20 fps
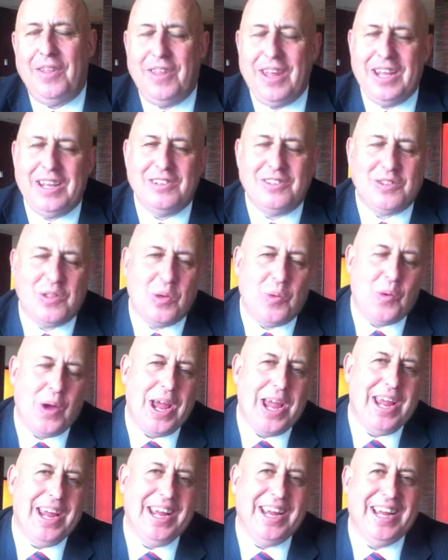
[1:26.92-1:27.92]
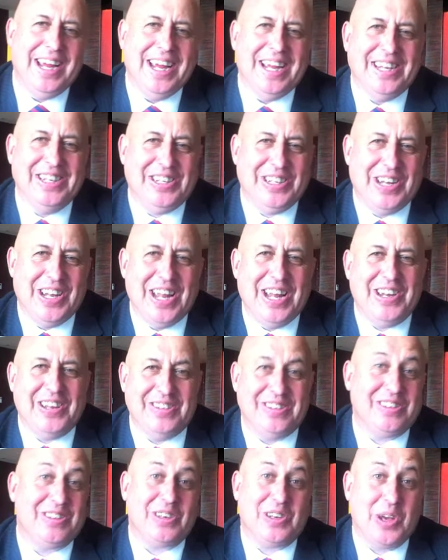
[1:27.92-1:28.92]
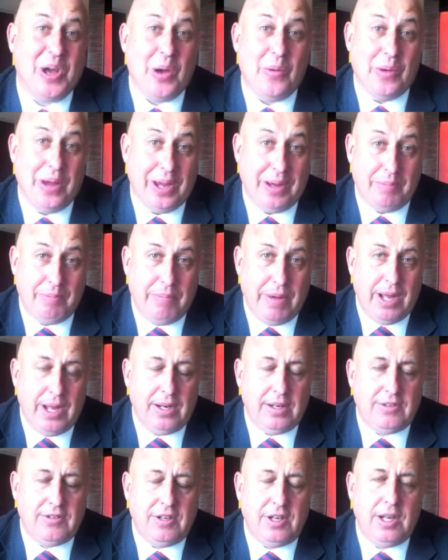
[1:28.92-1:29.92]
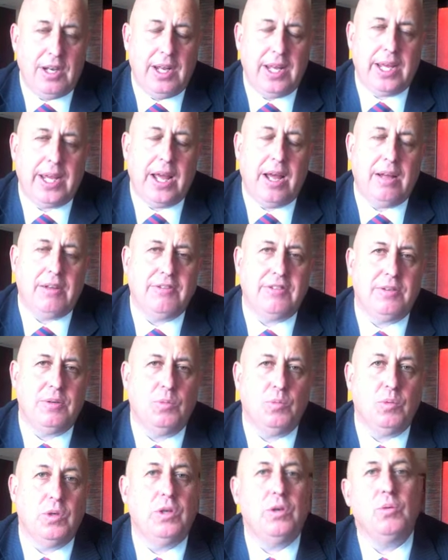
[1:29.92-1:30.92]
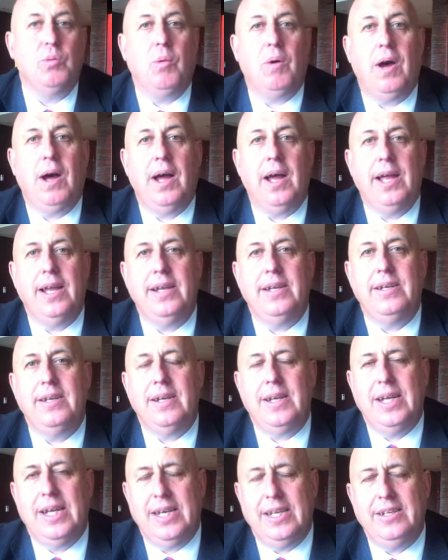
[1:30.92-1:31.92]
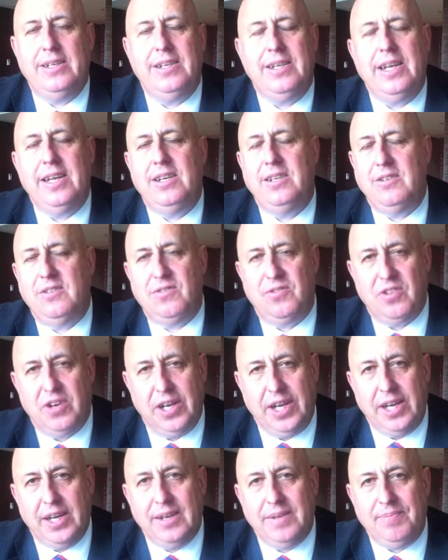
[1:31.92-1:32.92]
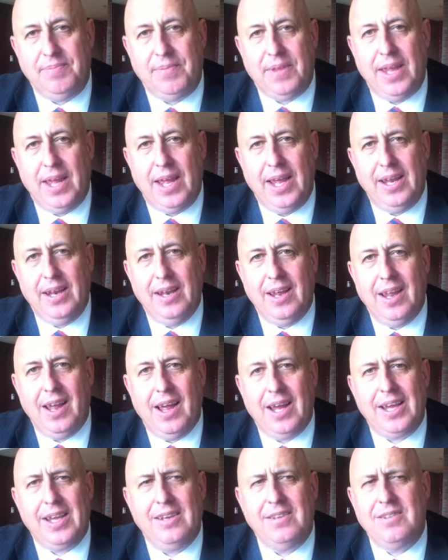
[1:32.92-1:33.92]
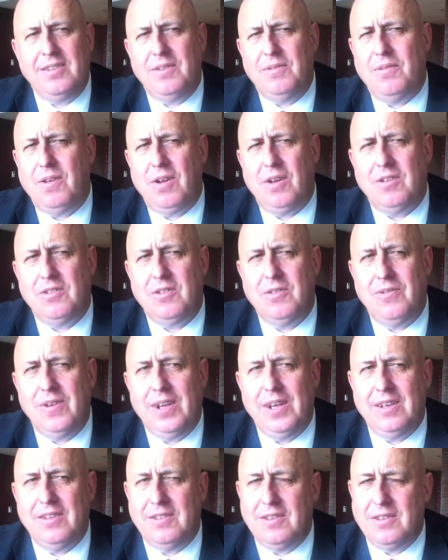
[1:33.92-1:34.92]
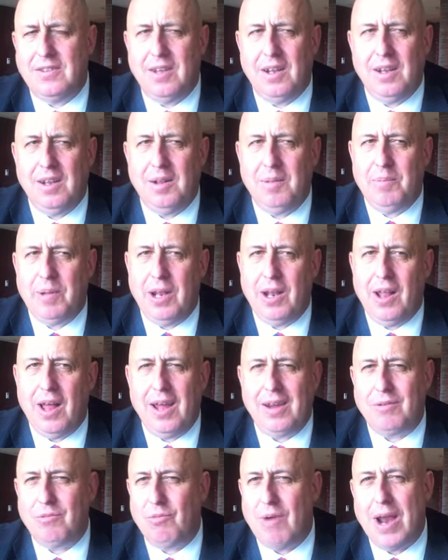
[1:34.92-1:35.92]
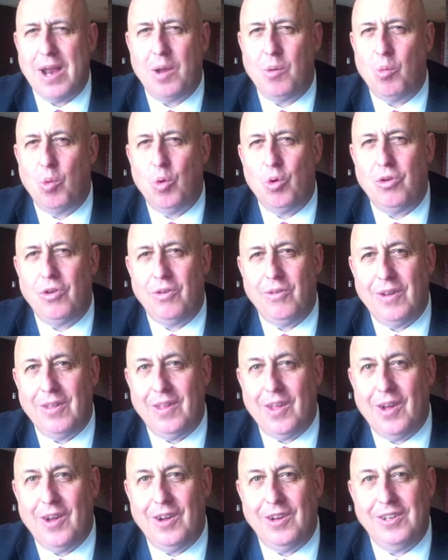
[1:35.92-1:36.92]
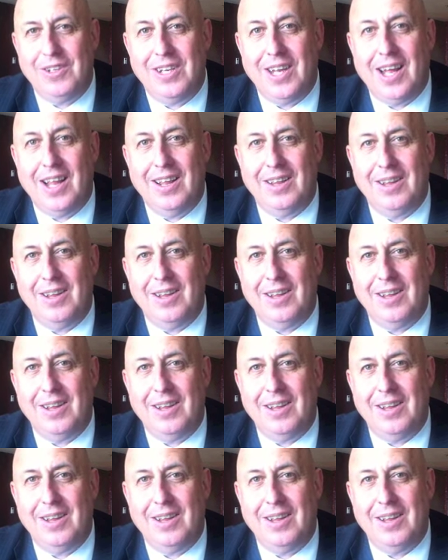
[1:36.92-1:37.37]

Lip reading: I think it's the way internet is going, but certainly Carlson worldwide, internet is free. And I guess the philosophy is it's a little bit like running water in the hotel.